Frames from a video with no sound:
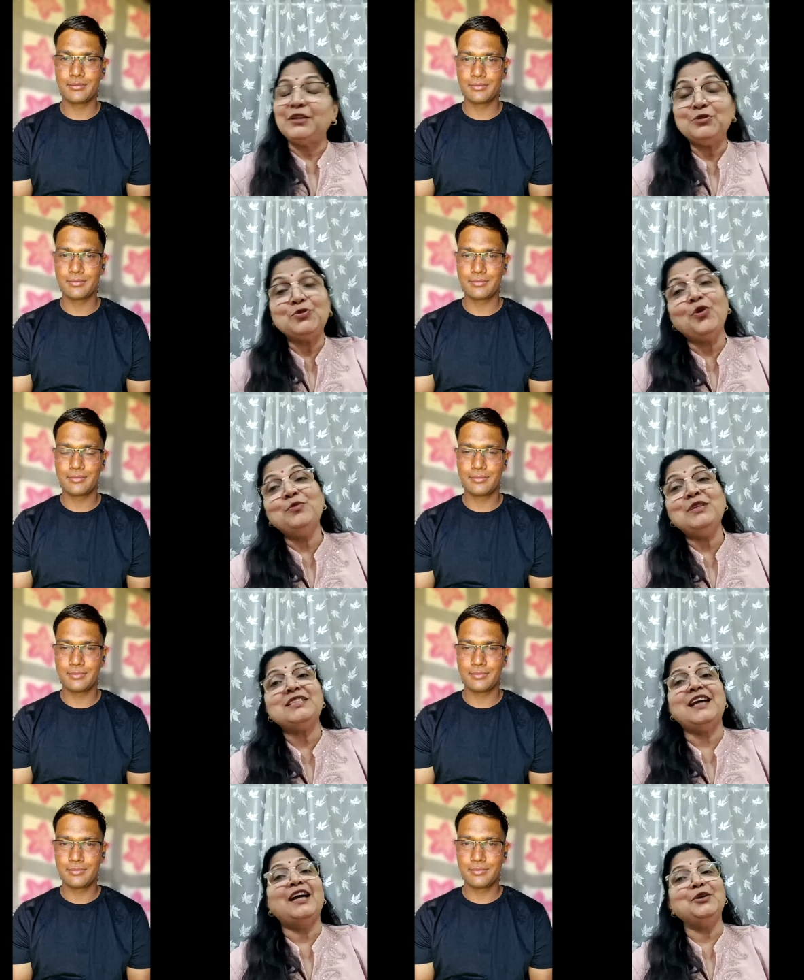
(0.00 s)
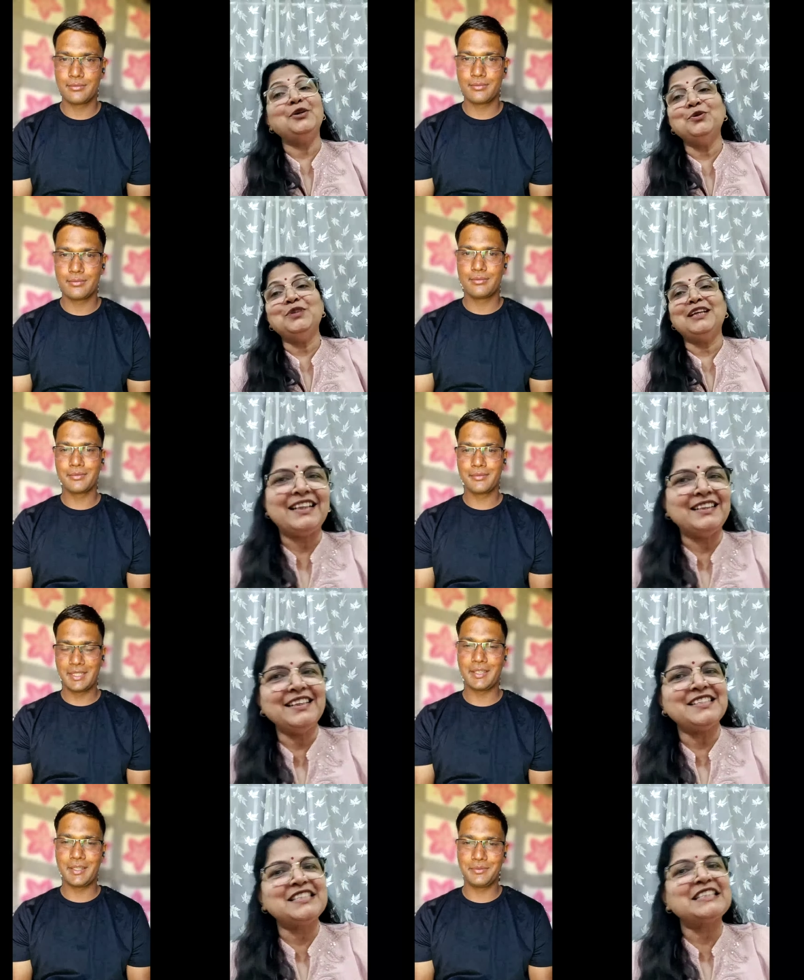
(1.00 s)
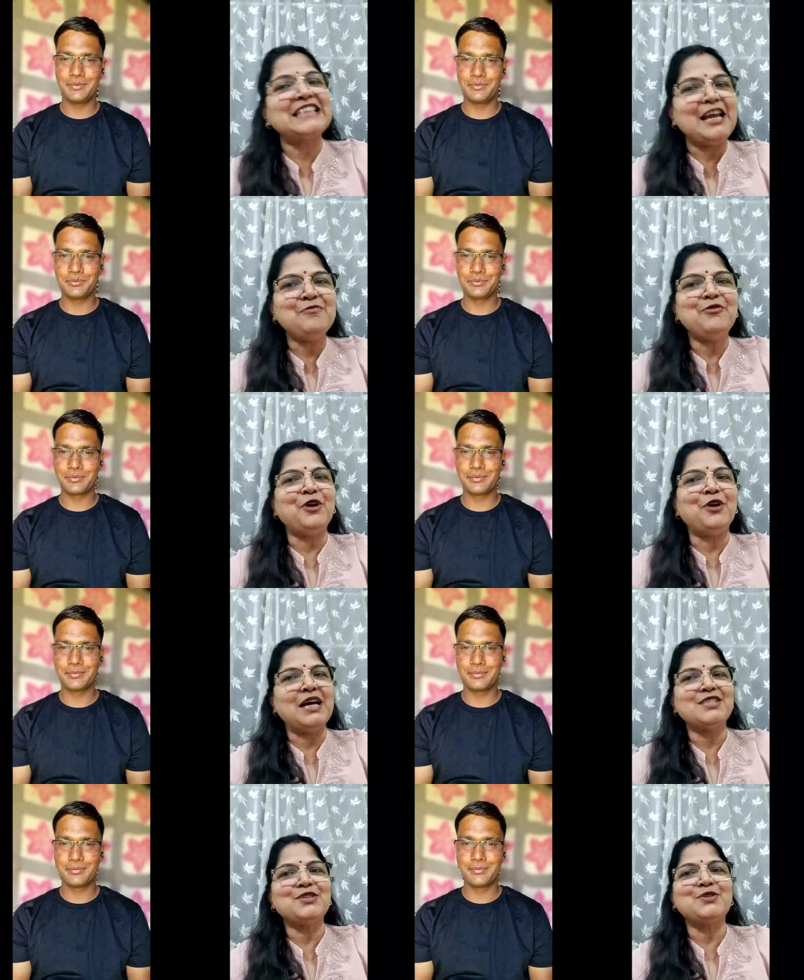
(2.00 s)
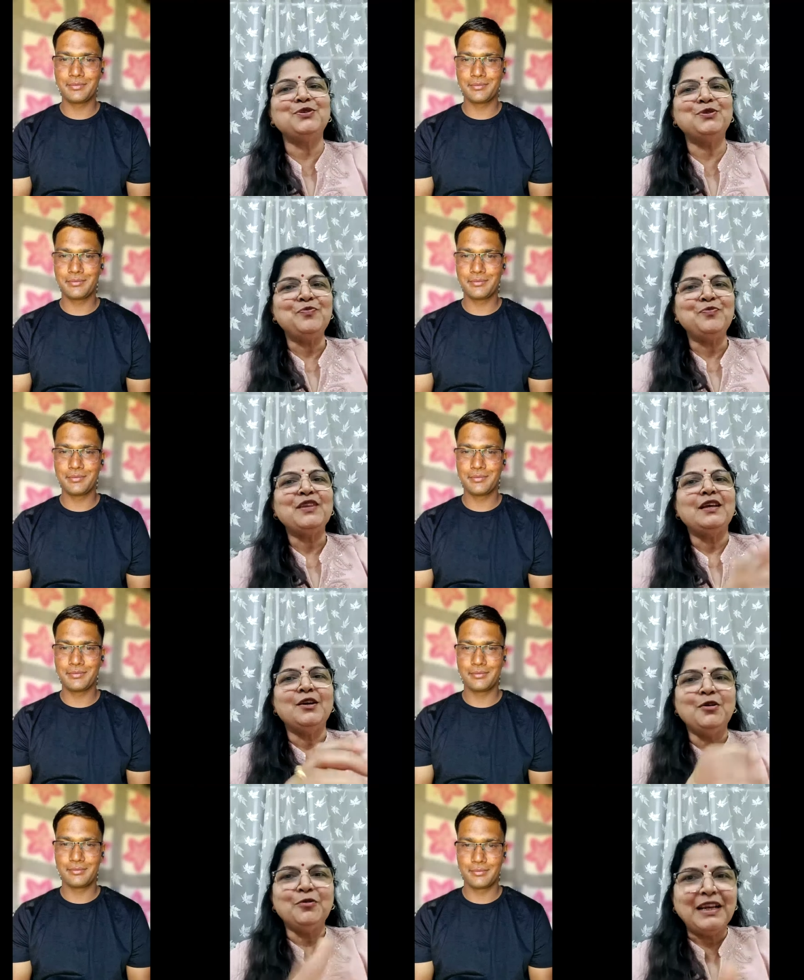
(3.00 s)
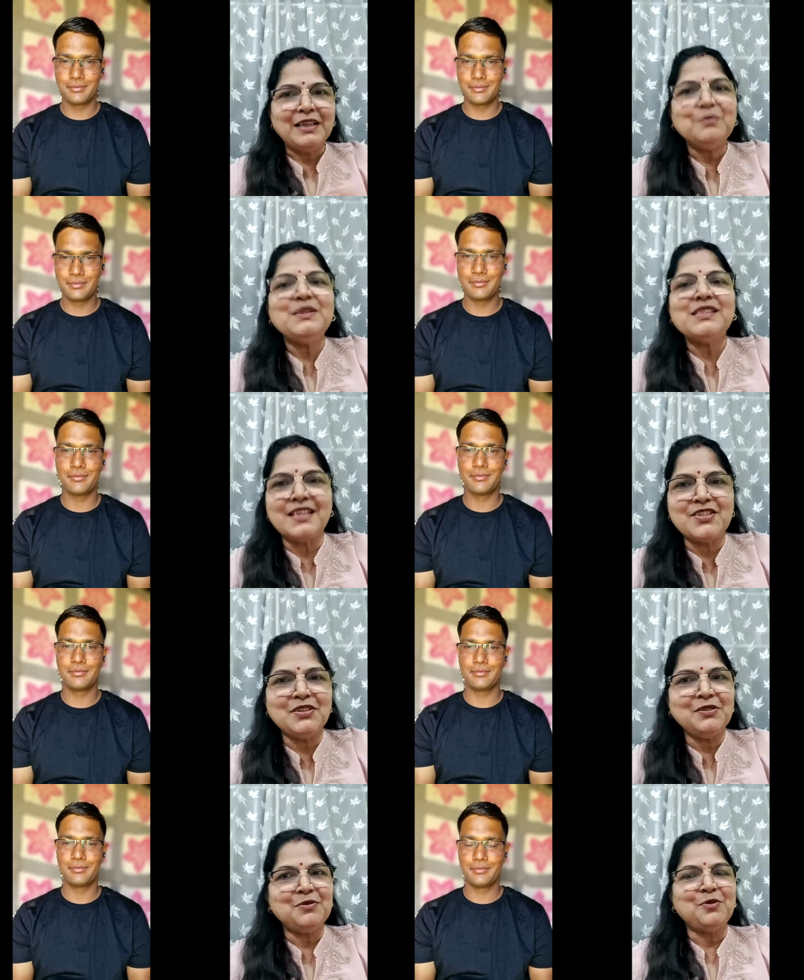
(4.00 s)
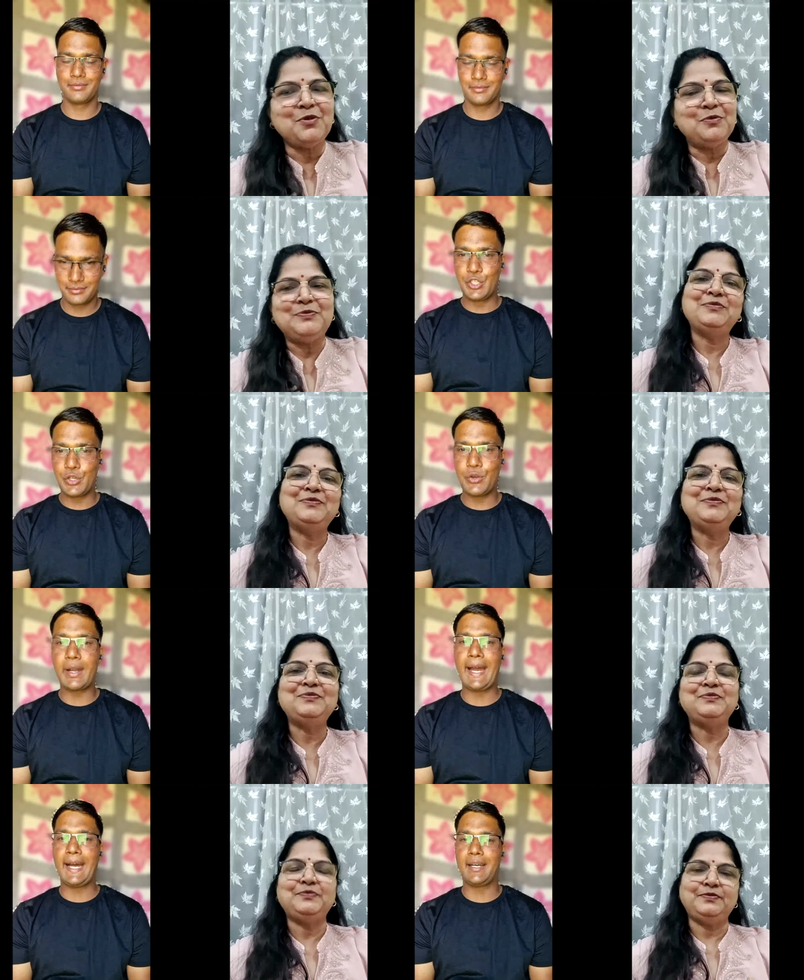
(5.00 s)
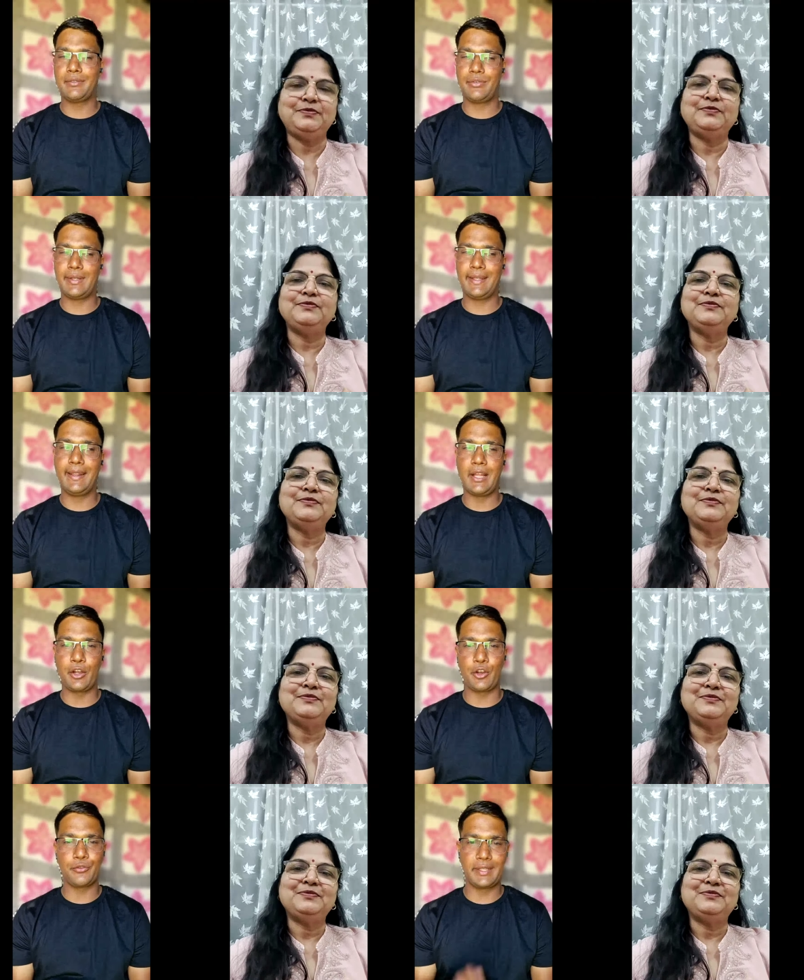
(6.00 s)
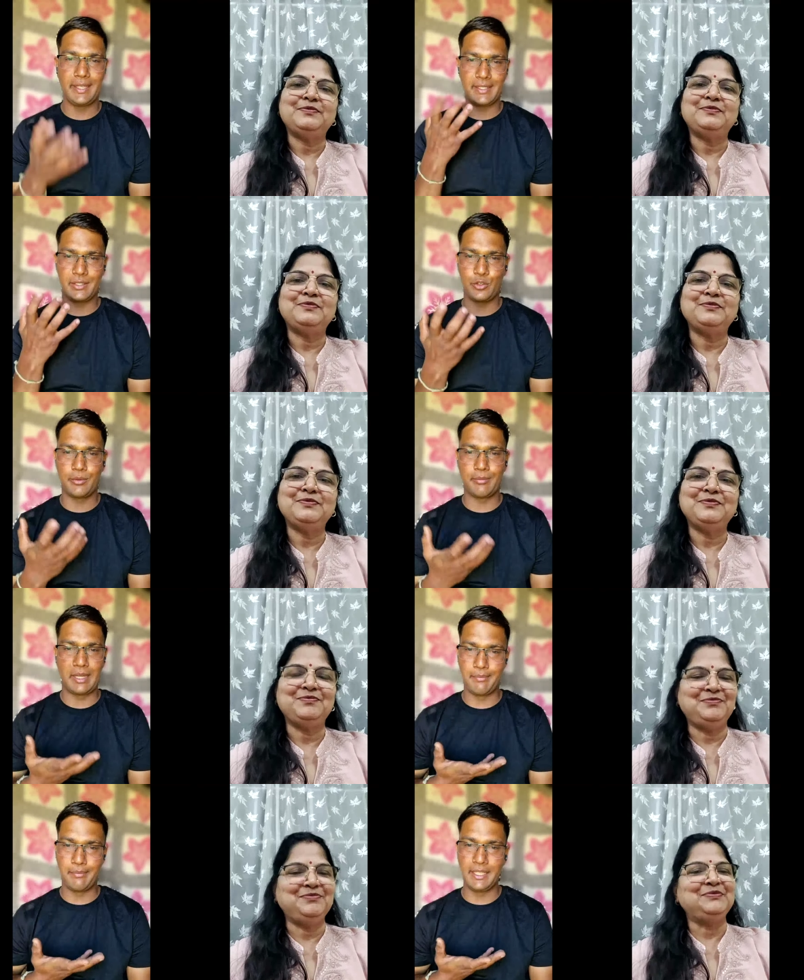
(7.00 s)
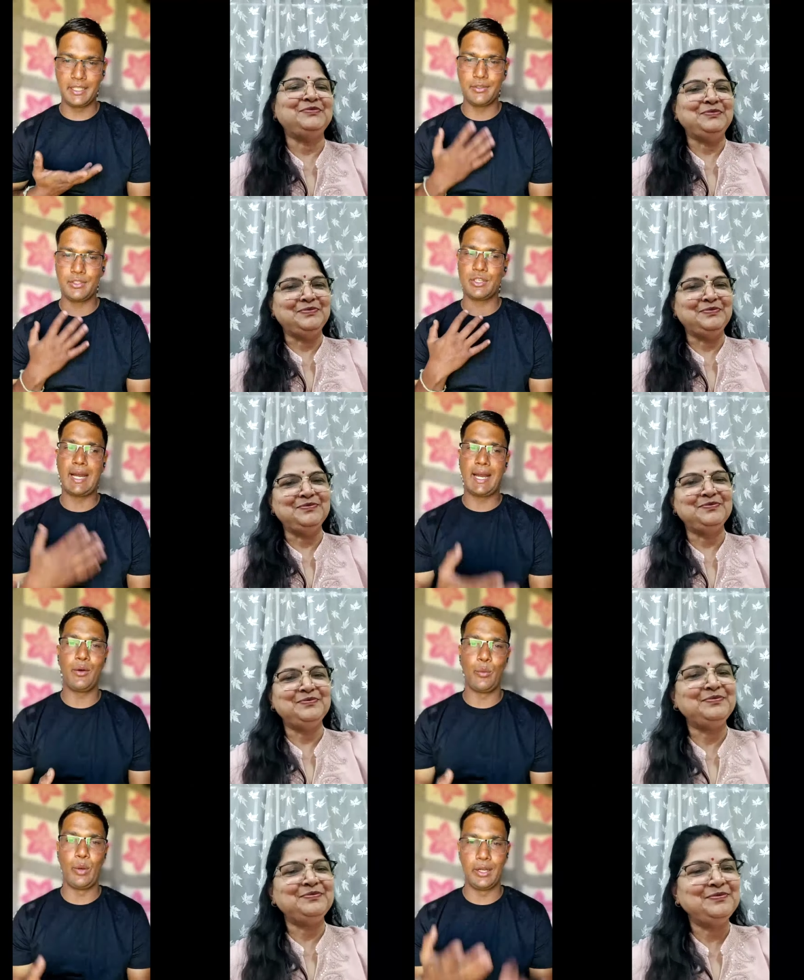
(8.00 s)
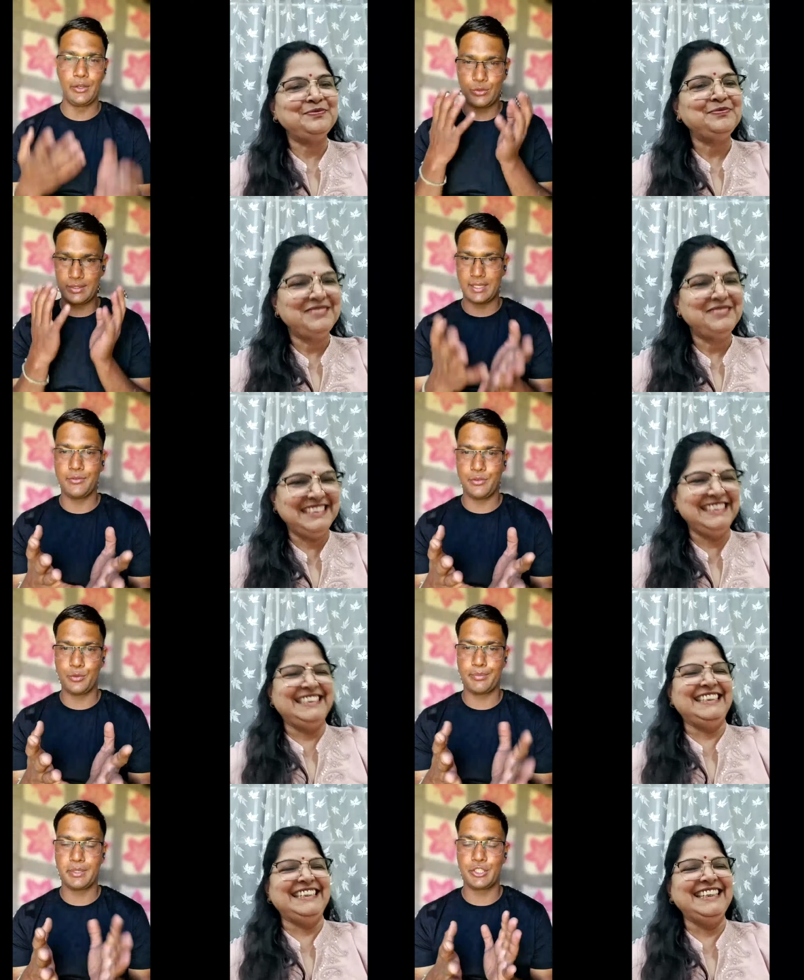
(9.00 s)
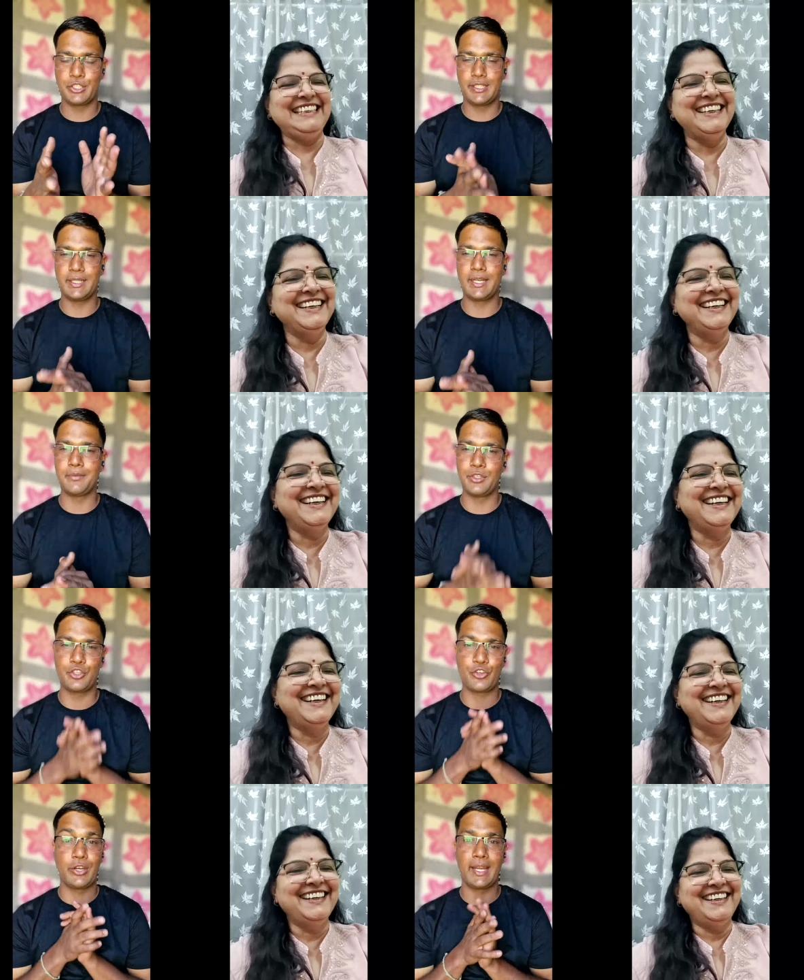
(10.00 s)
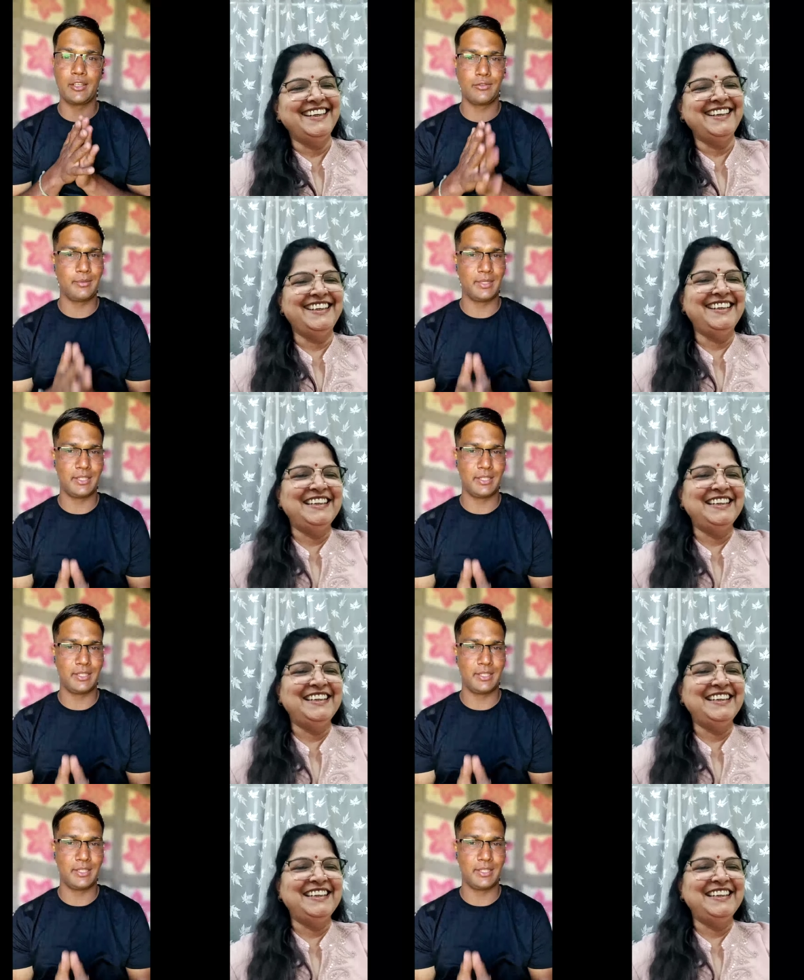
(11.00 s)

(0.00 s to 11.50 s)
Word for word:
Speaker 1: thank you so much. I know I think yeah. it's time for us to uh, wind up the session
Speaker 2: do have a lot of things on my plate which I want to serve you, but today I'm just running out